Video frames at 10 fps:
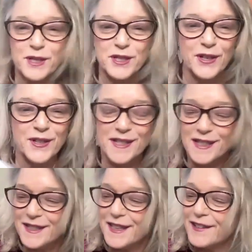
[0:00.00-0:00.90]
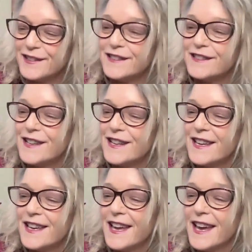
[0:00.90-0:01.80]
the Starseed Tarot,
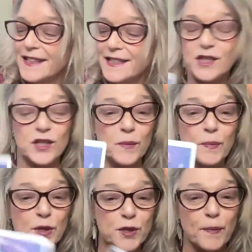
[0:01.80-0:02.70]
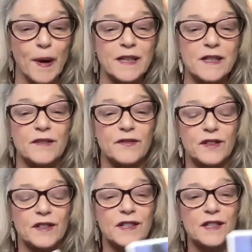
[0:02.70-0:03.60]
and it's perspective.
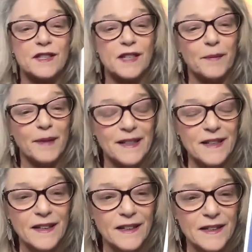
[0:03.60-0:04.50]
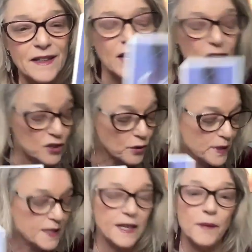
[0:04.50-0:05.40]
Same idea. So
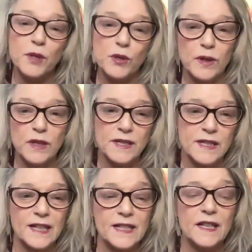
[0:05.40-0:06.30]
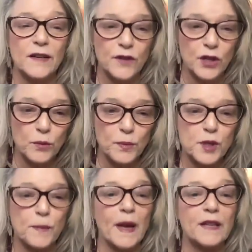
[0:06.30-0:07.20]
we sit between this idea of new
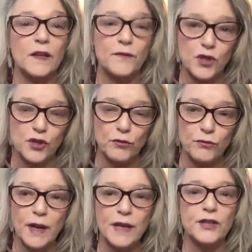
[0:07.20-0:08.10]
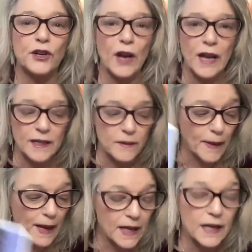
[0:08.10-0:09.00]
perspective, surrender, hanged
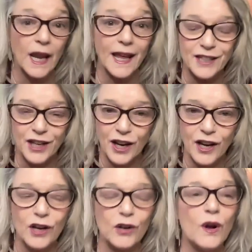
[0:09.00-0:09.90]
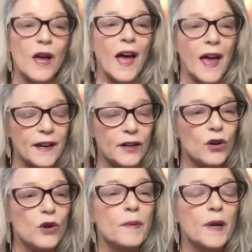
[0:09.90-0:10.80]
man, let go, and
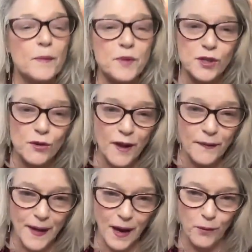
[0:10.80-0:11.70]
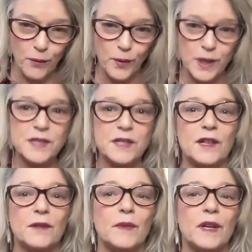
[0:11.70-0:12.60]
open up so that that
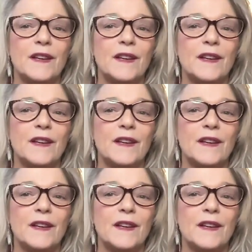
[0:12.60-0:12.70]
wisdom